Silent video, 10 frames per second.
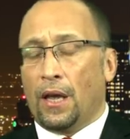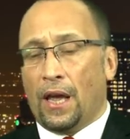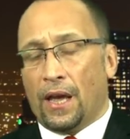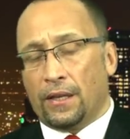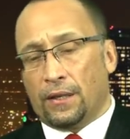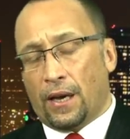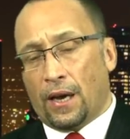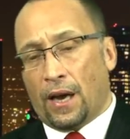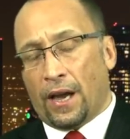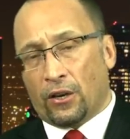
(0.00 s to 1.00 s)
And
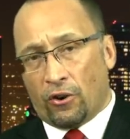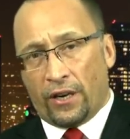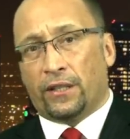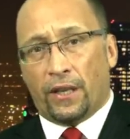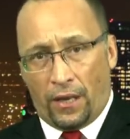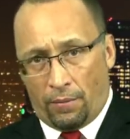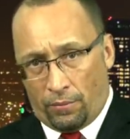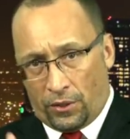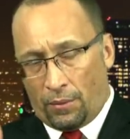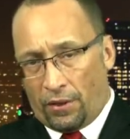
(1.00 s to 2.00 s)
uh, I credit to
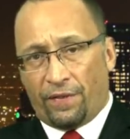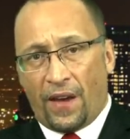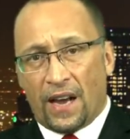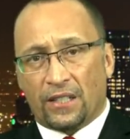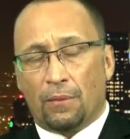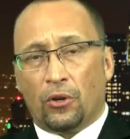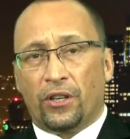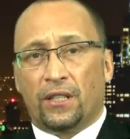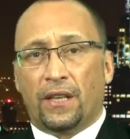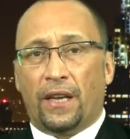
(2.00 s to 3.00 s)
him some of the facts I'm going
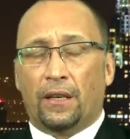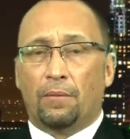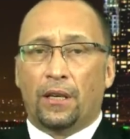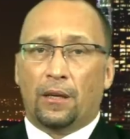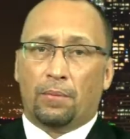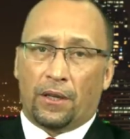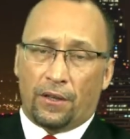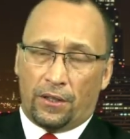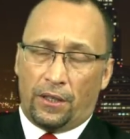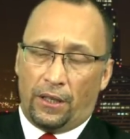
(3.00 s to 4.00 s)
to say in a minute,
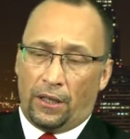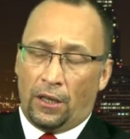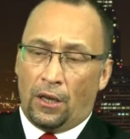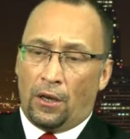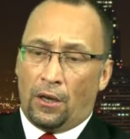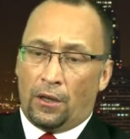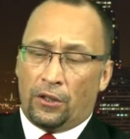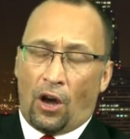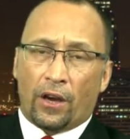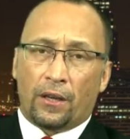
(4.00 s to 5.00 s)
because he
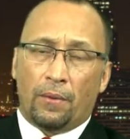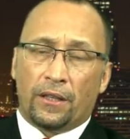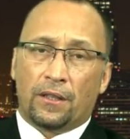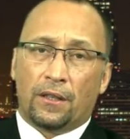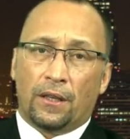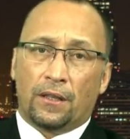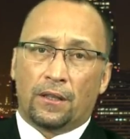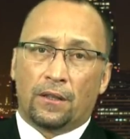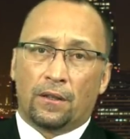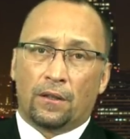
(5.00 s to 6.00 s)
documents
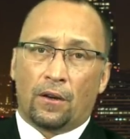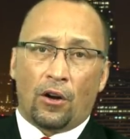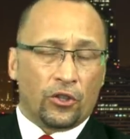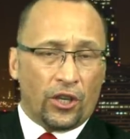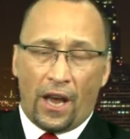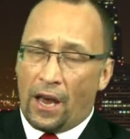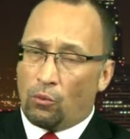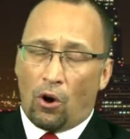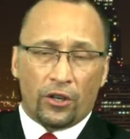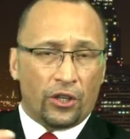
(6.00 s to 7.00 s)
this on Jihad
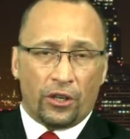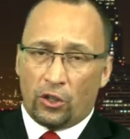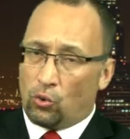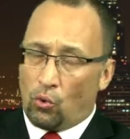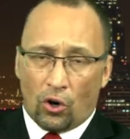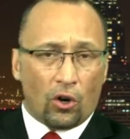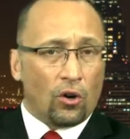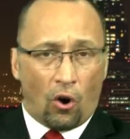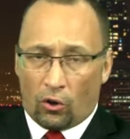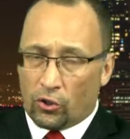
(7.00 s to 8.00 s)
Watch in his
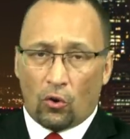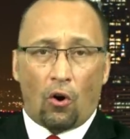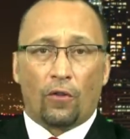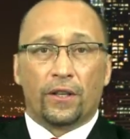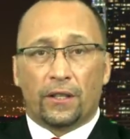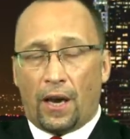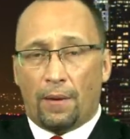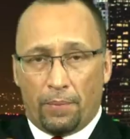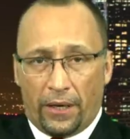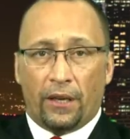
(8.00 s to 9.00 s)
work also all the
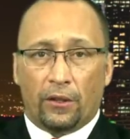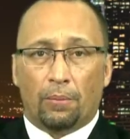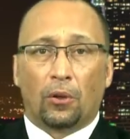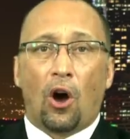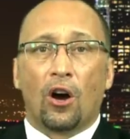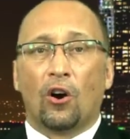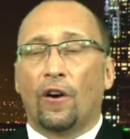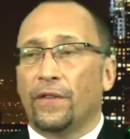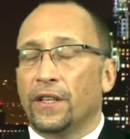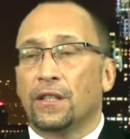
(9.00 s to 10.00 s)
time, but in the blog
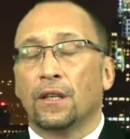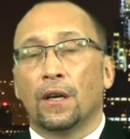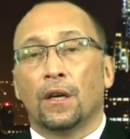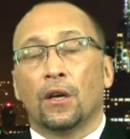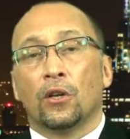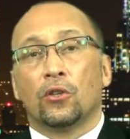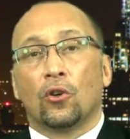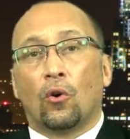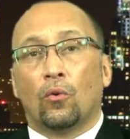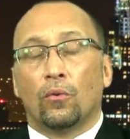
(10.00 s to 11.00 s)
on this.
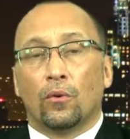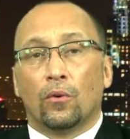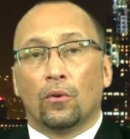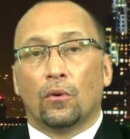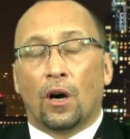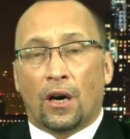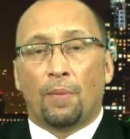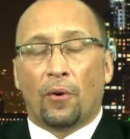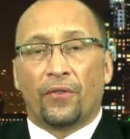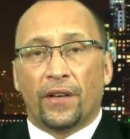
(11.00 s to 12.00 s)
So a
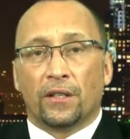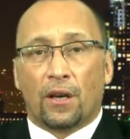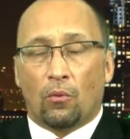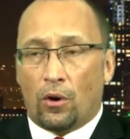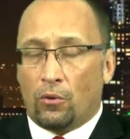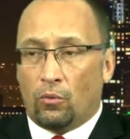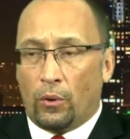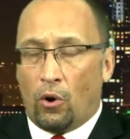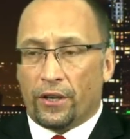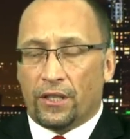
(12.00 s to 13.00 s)
couple things I want, we
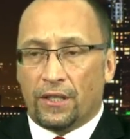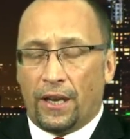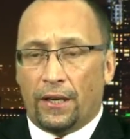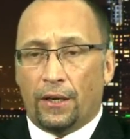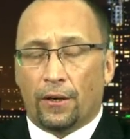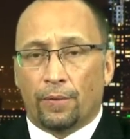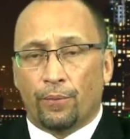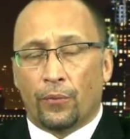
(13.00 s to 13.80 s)
want to state here.